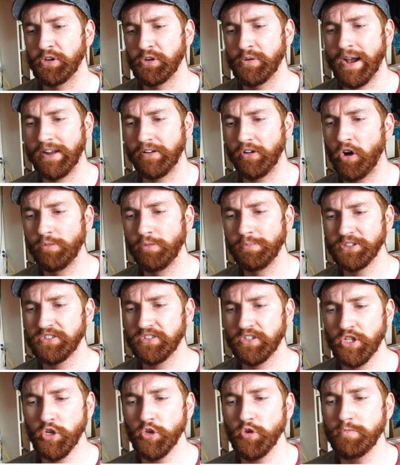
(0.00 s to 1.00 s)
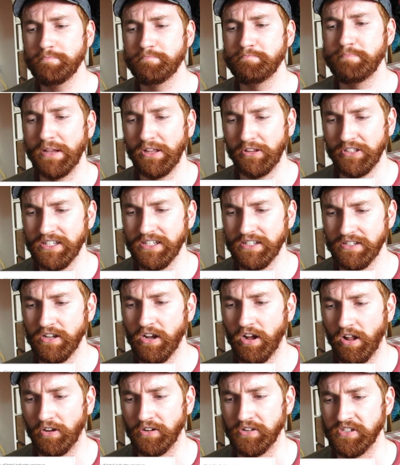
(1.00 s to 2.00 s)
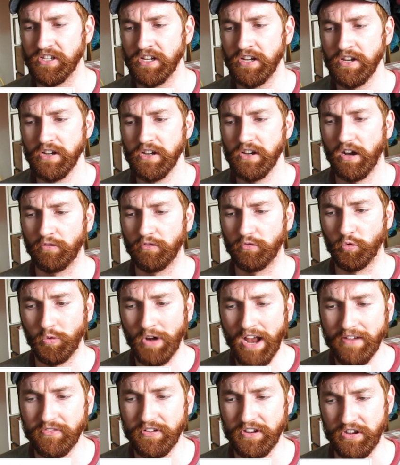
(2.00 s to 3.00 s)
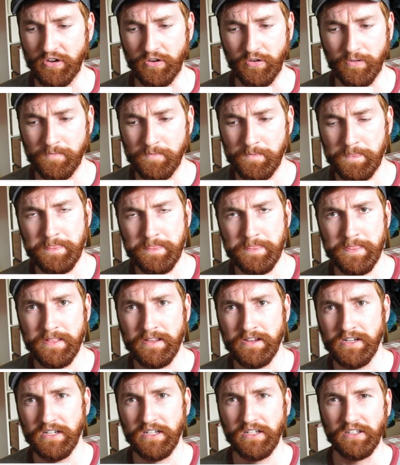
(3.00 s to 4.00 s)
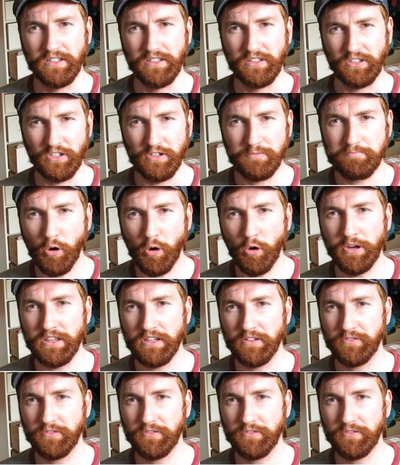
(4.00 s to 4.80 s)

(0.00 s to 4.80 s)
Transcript: you had almost $2 billion of revenue You point the